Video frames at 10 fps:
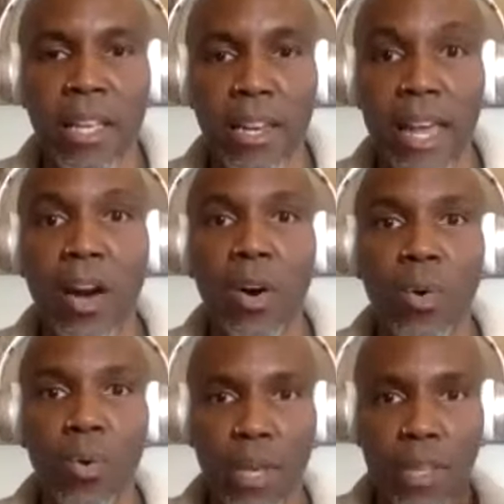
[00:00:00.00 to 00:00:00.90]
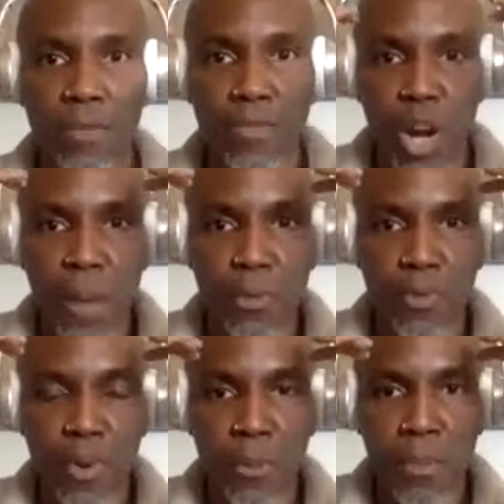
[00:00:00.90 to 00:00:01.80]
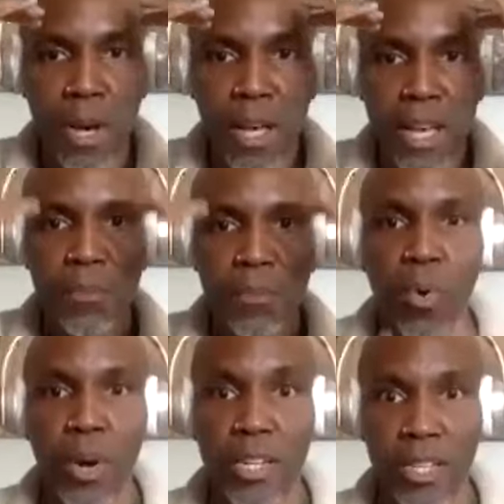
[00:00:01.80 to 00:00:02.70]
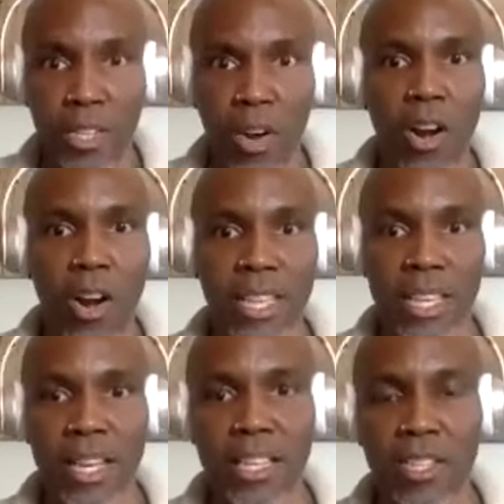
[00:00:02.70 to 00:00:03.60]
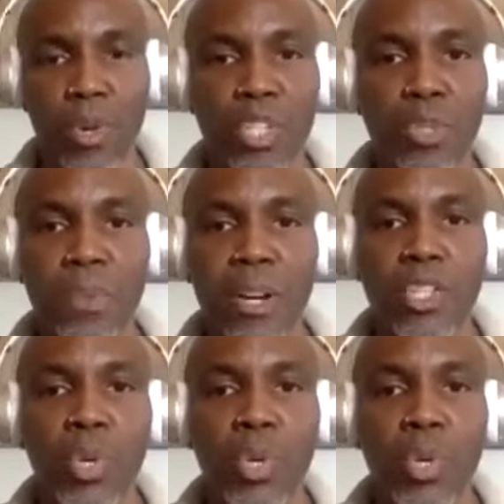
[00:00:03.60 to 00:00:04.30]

now we've dropped from the mind more into the heart and connected to our spirit.